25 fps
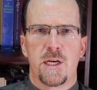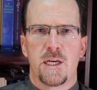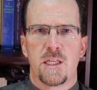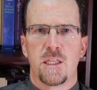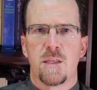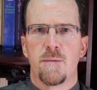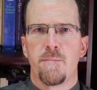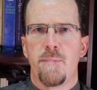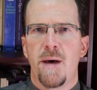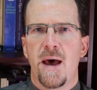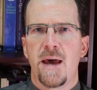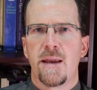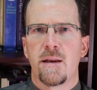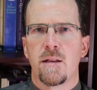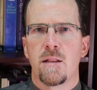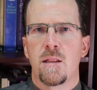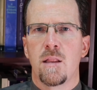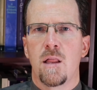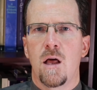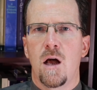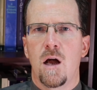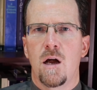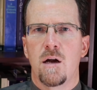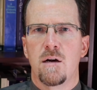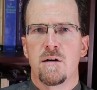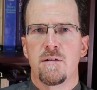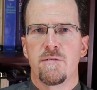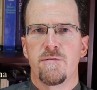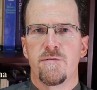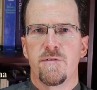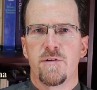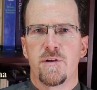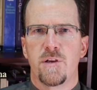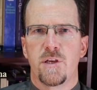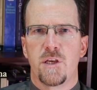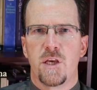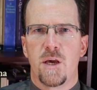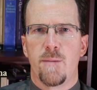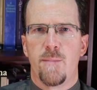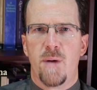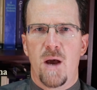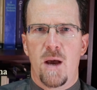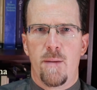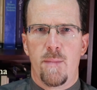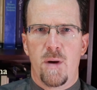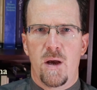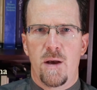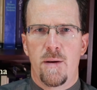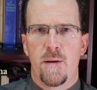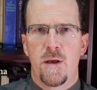at the Battle of
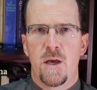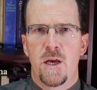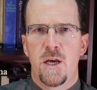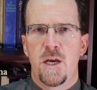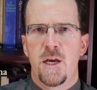Yamama.